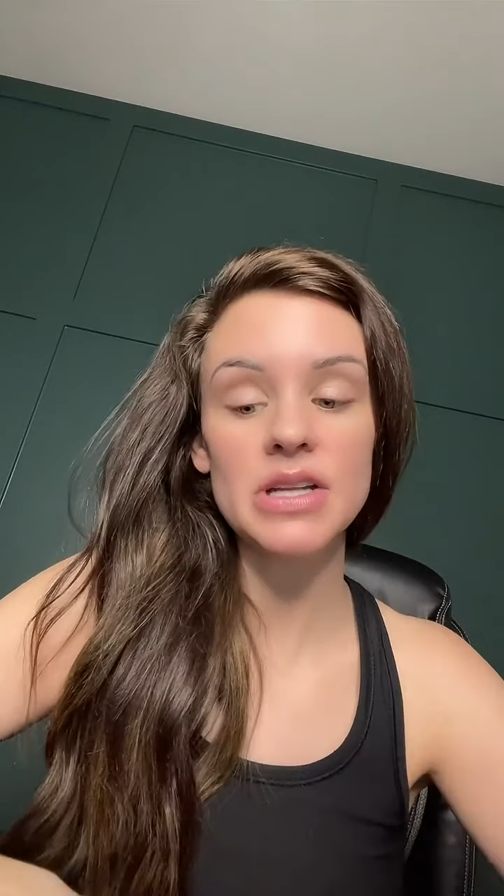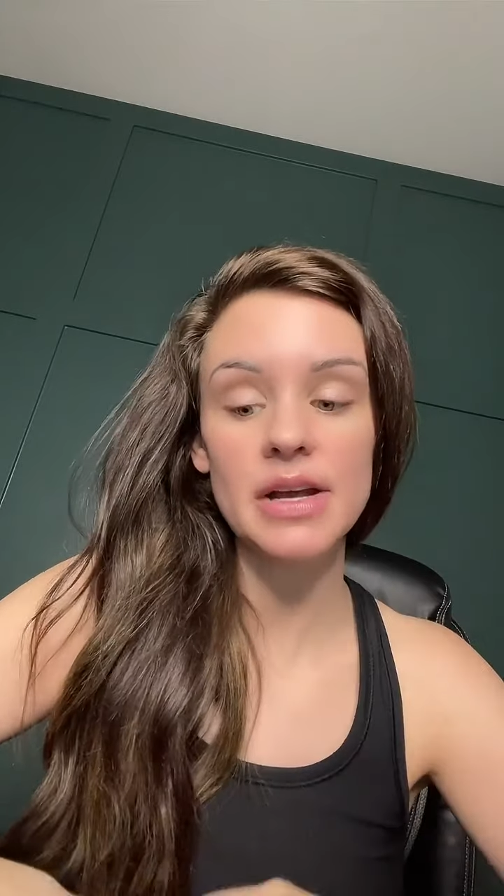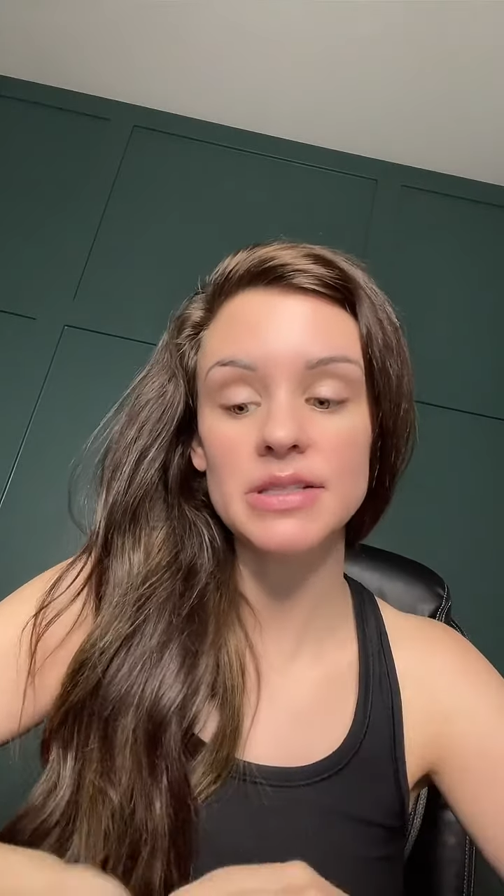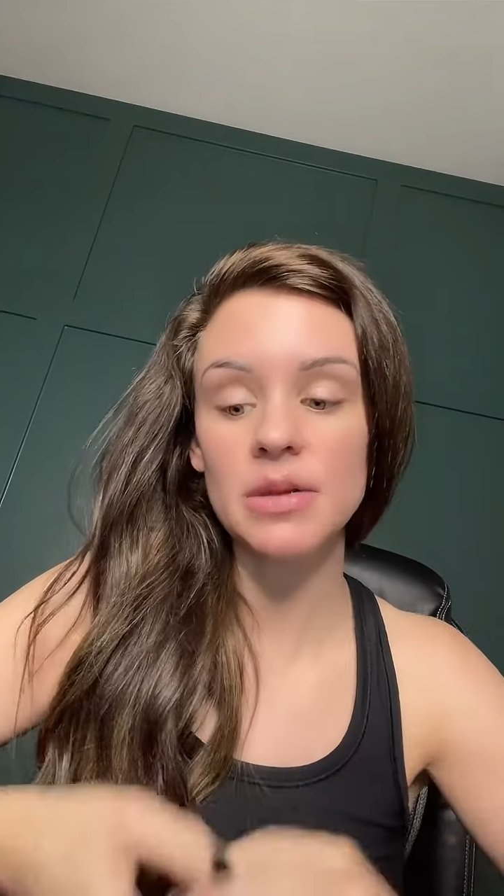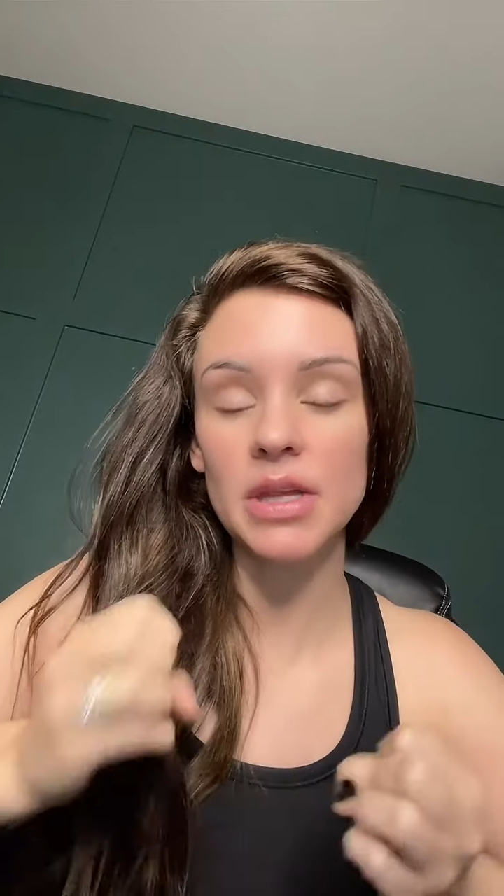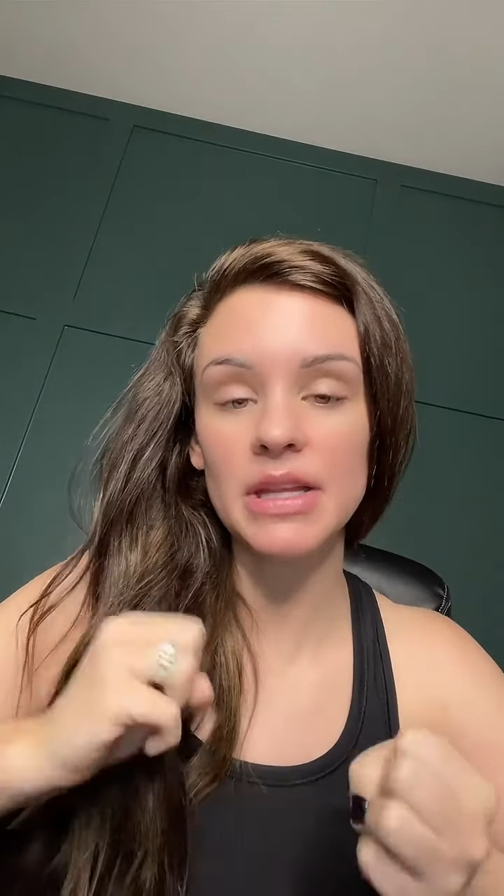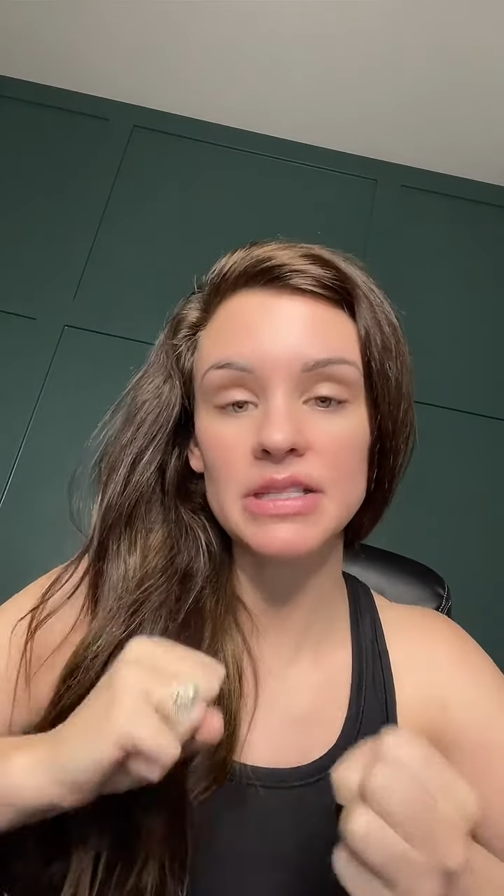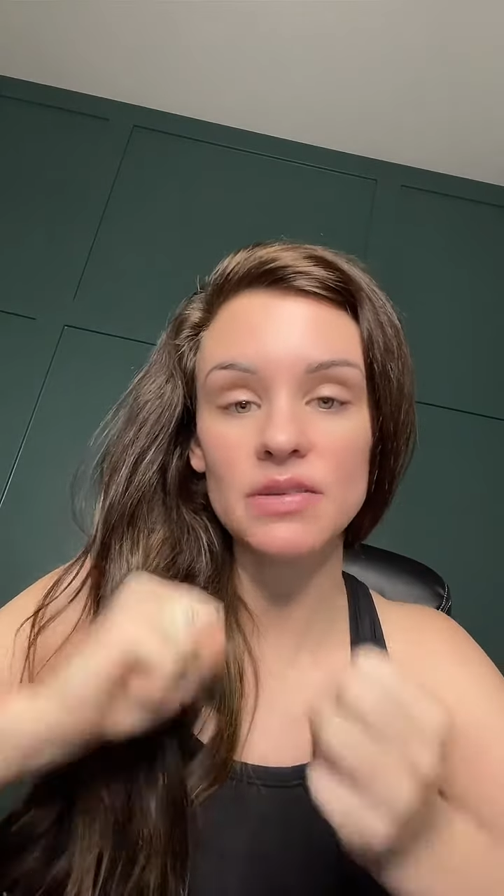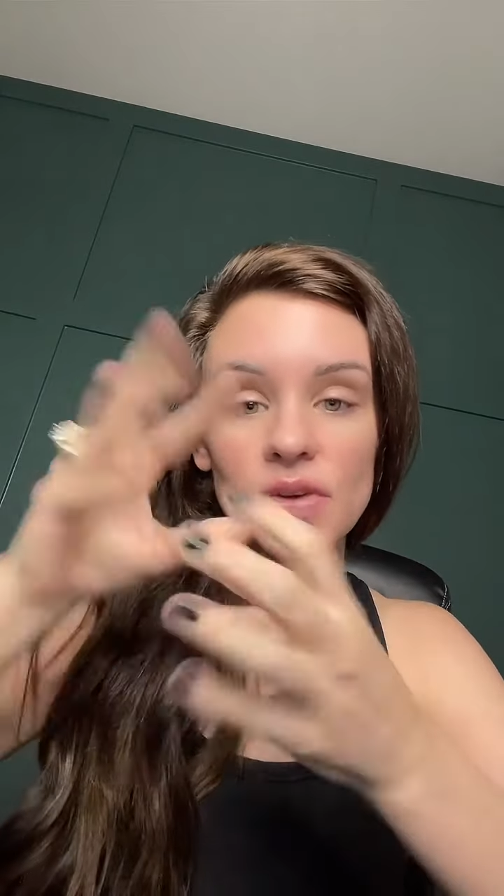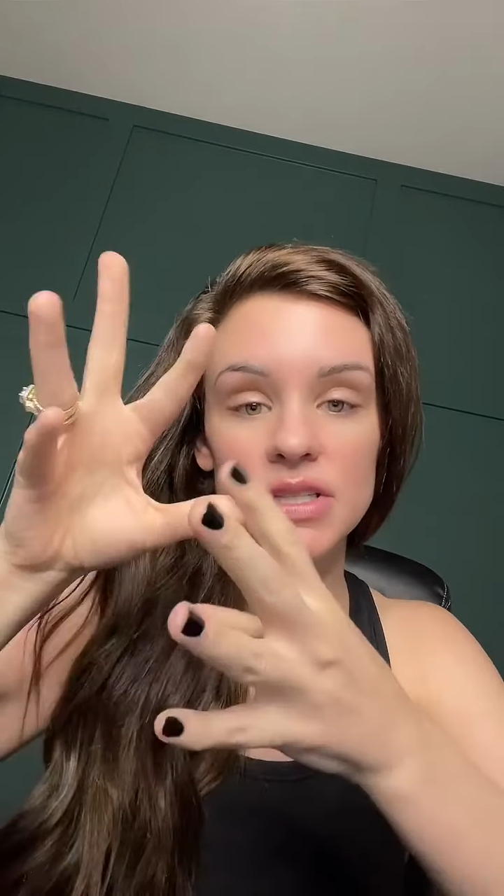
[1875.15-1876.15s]
it's not something
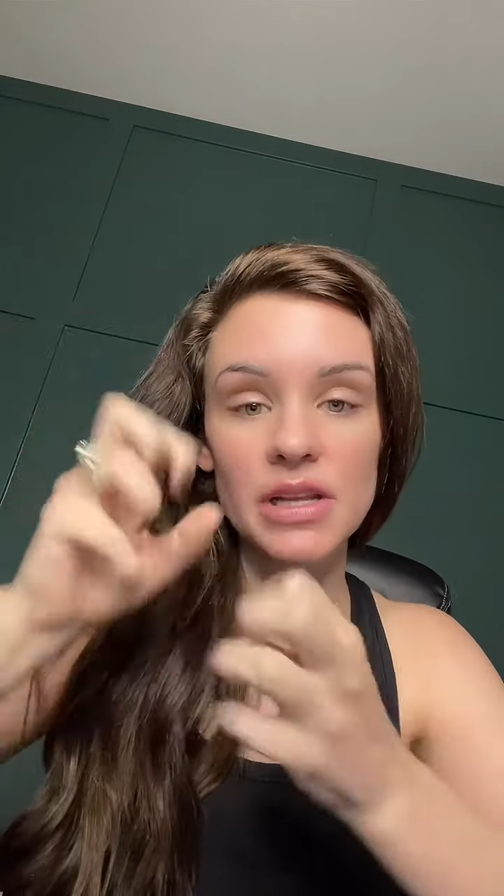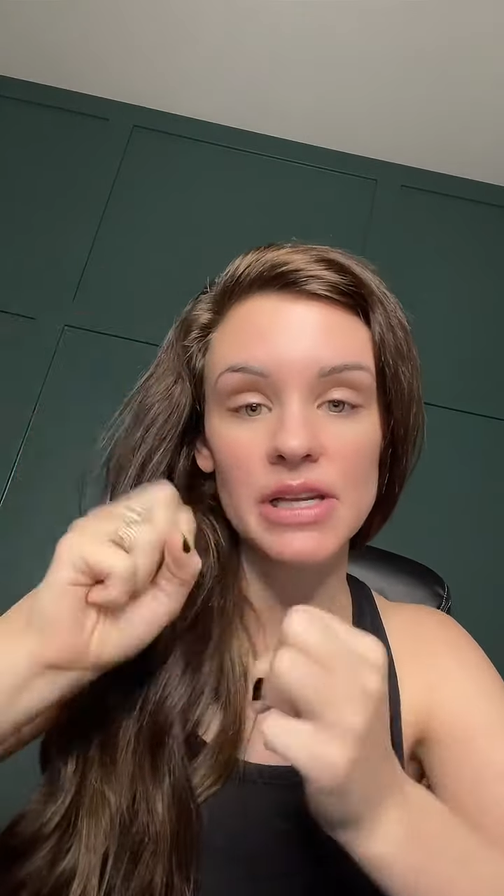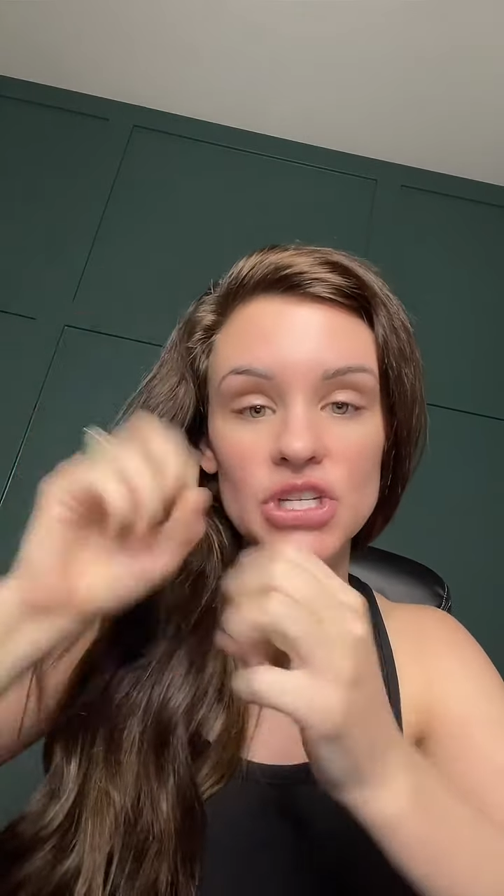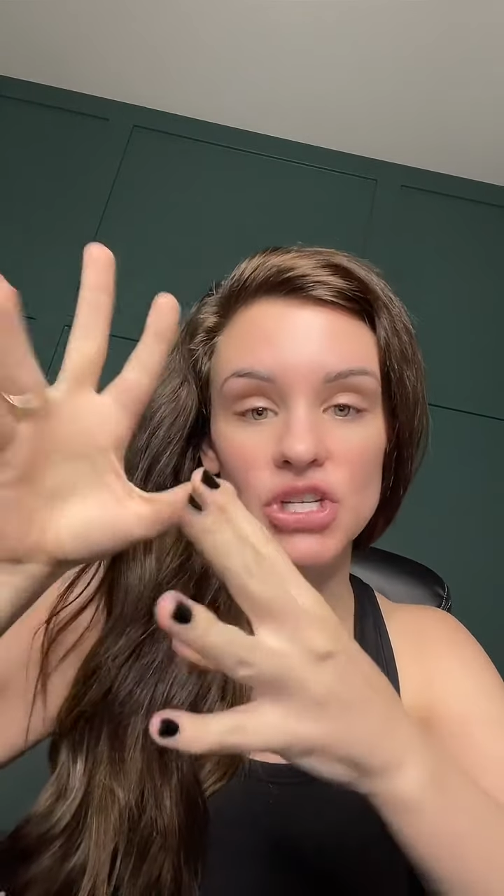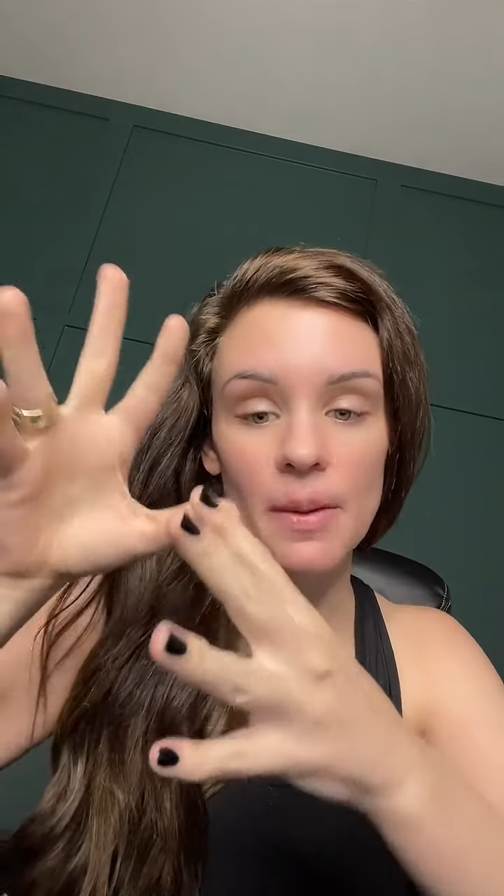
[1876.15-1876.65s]
that's physically